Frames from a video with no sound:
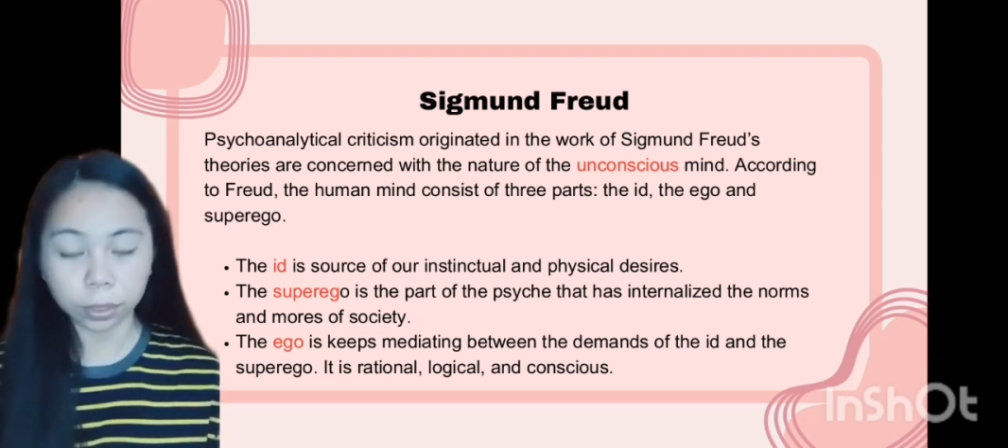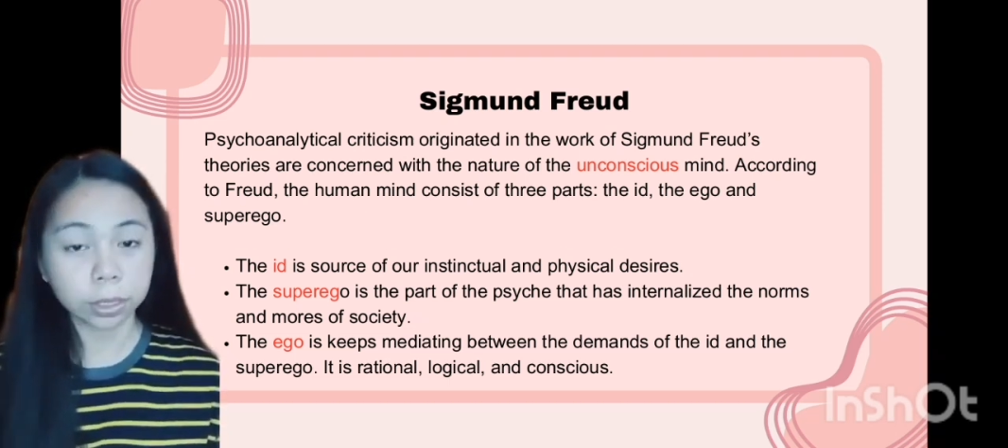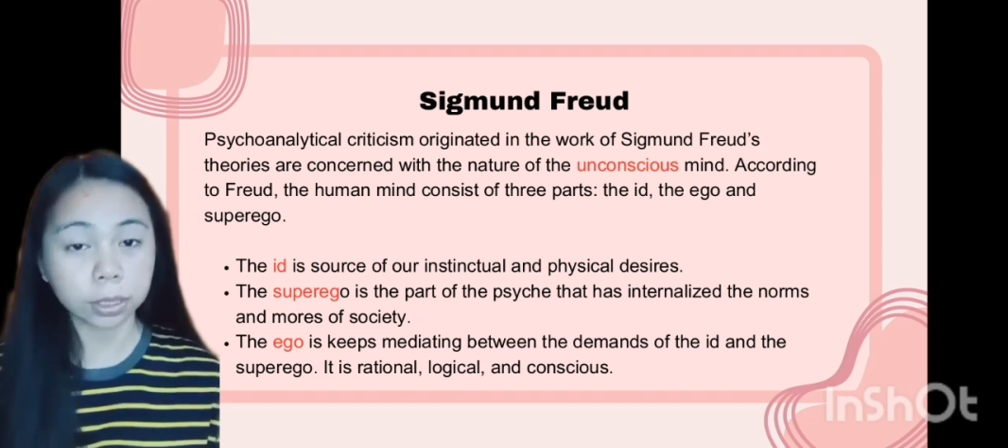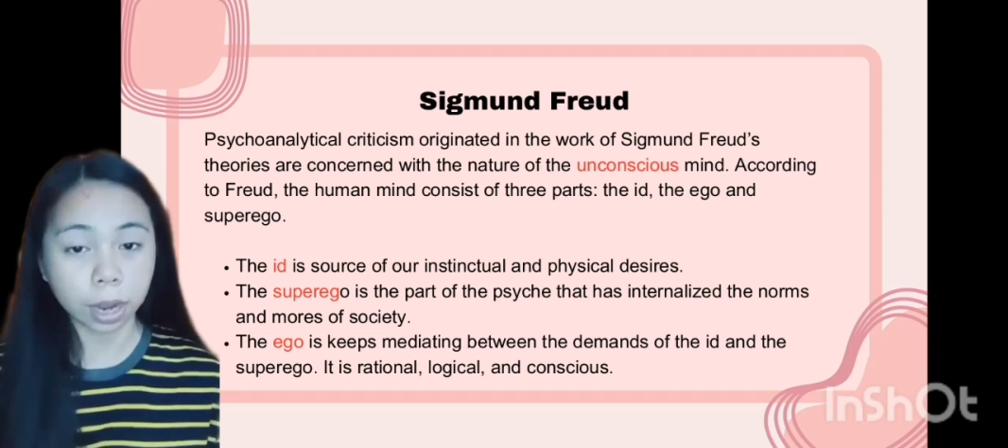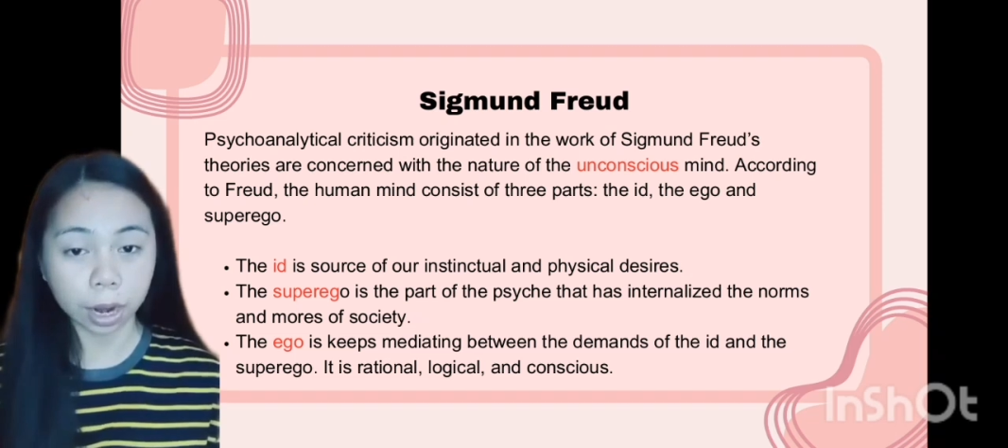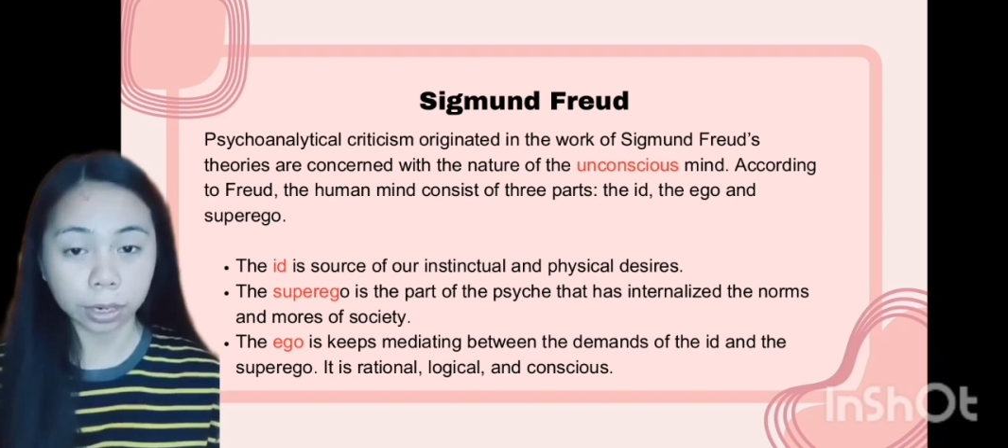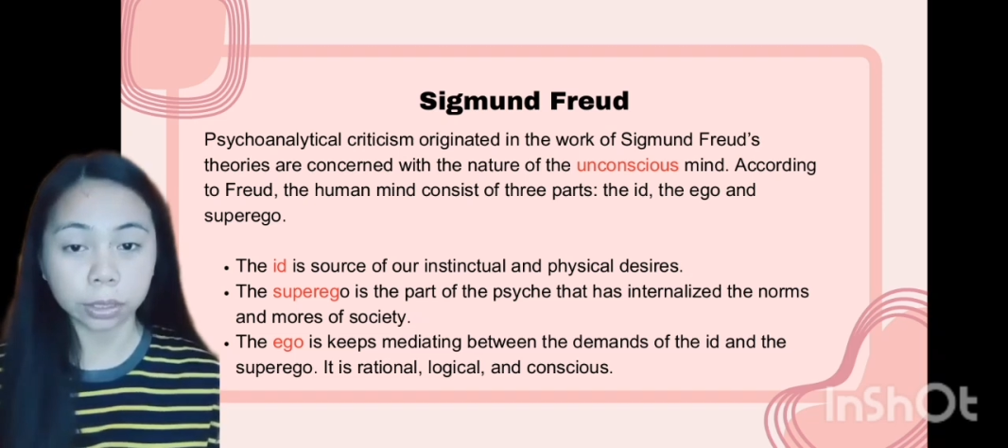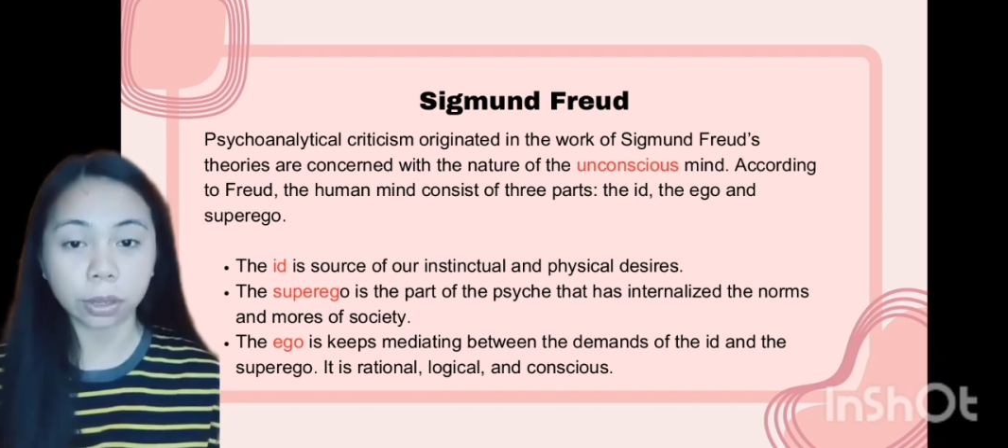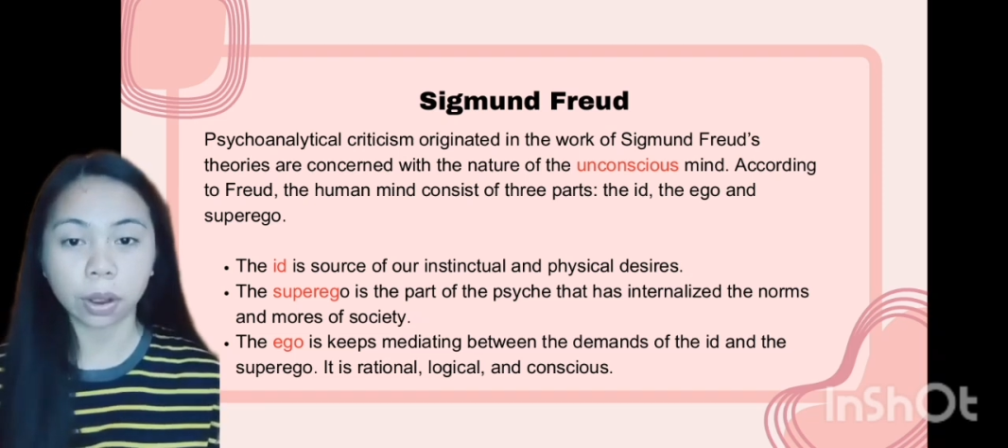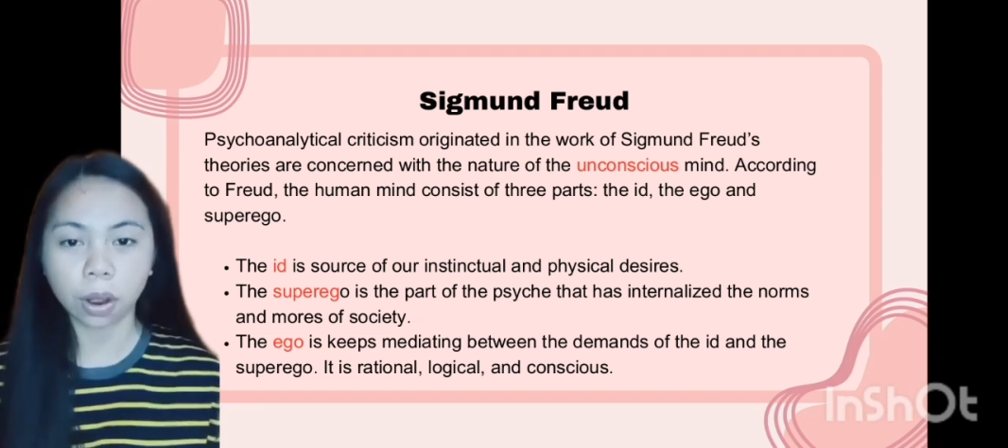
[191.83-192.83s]
desired
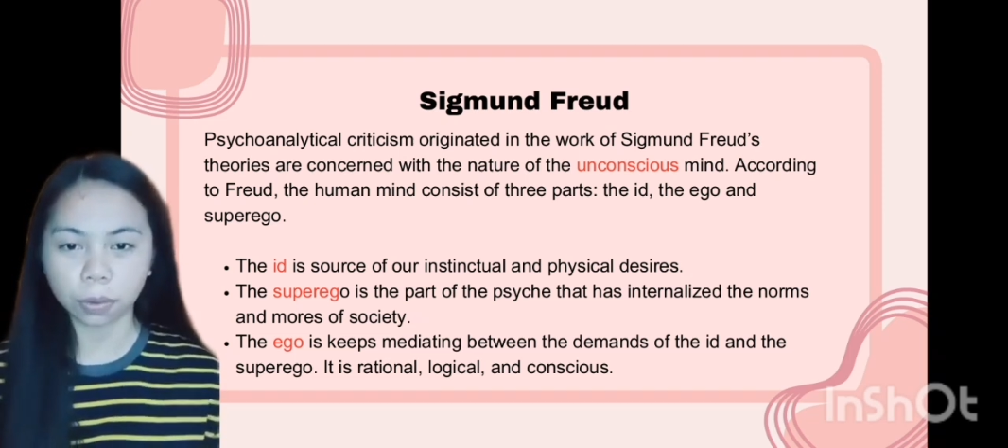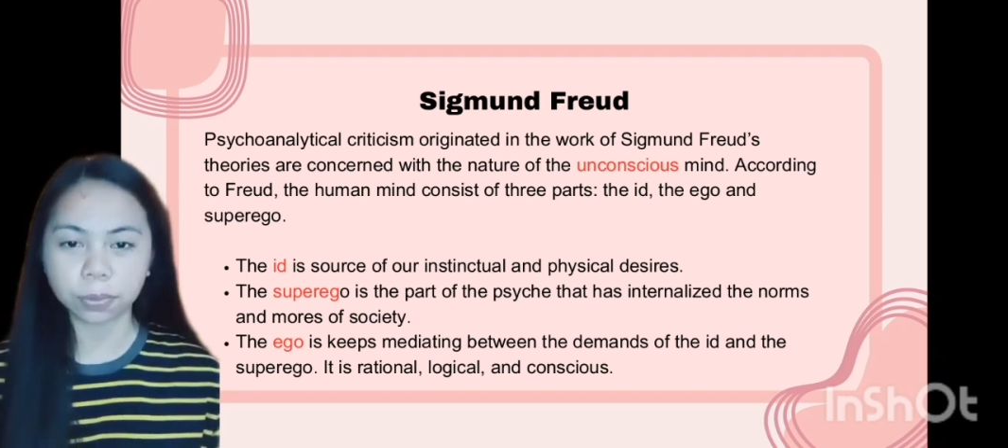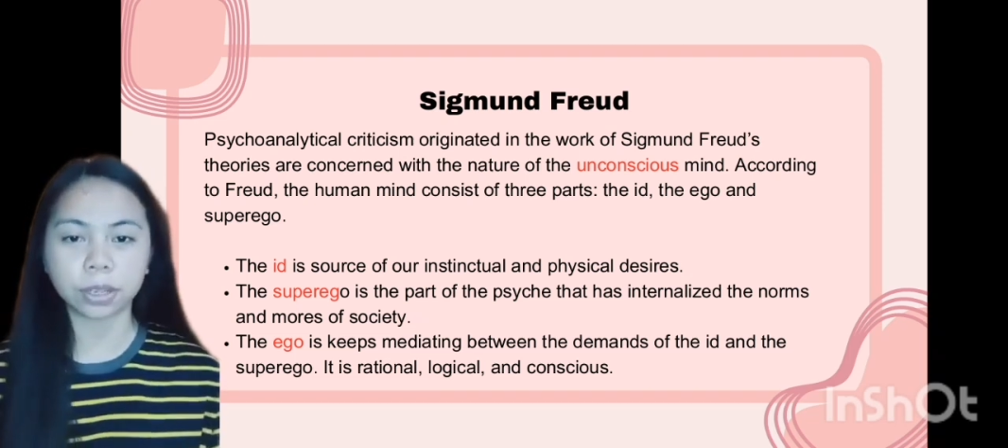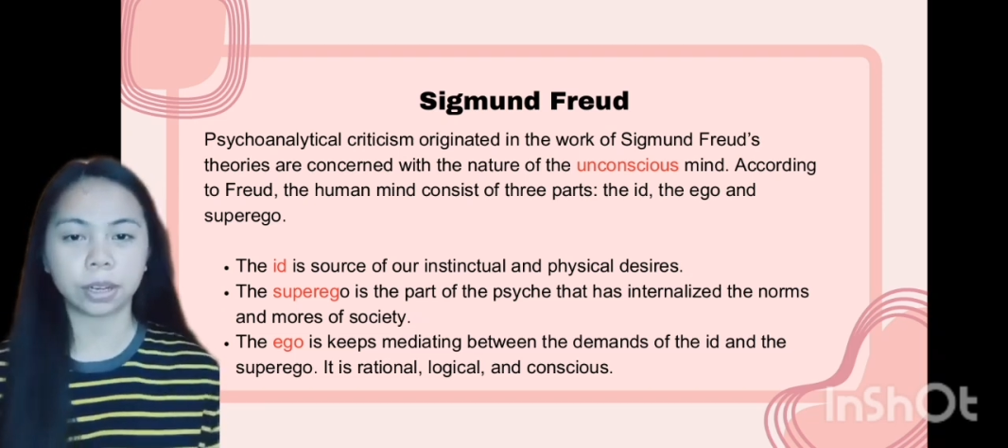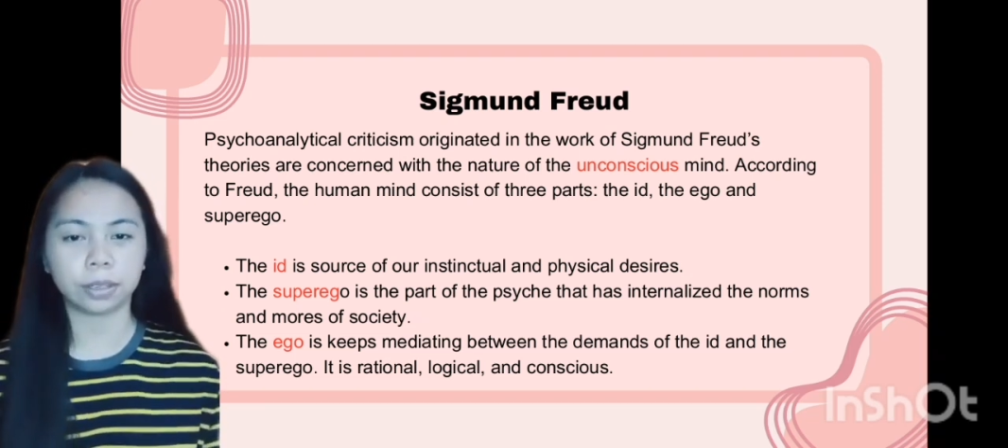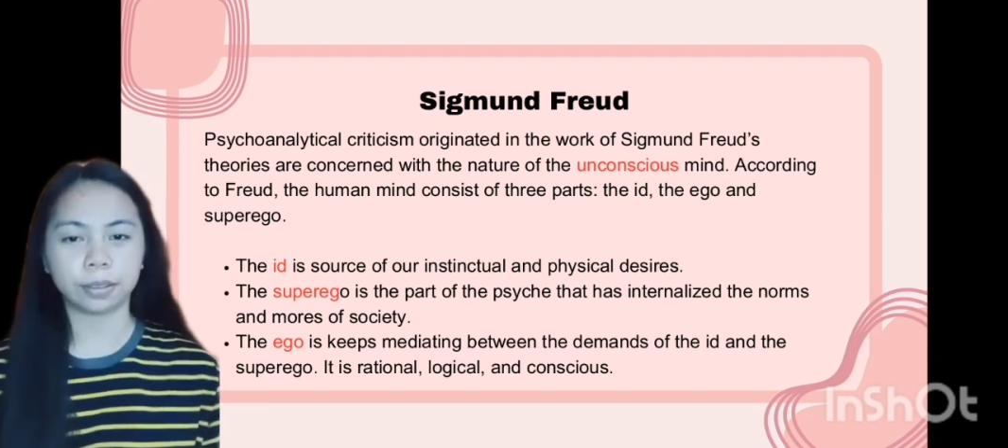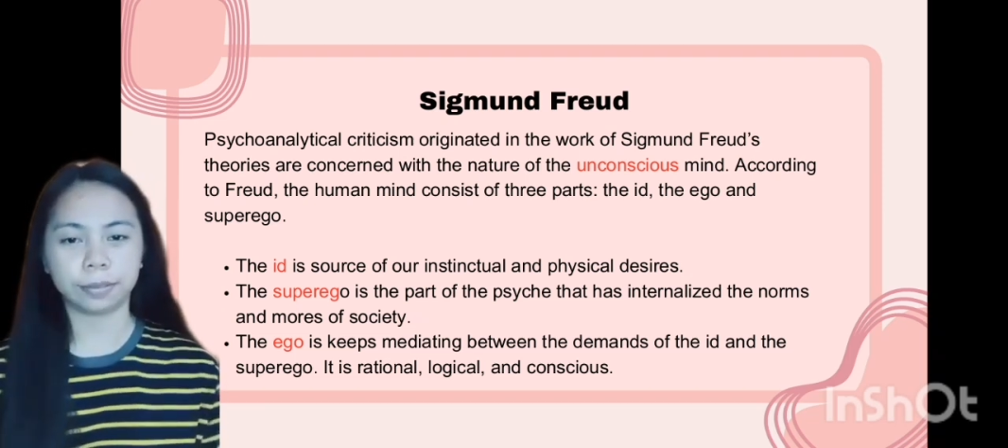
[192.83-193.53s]
object.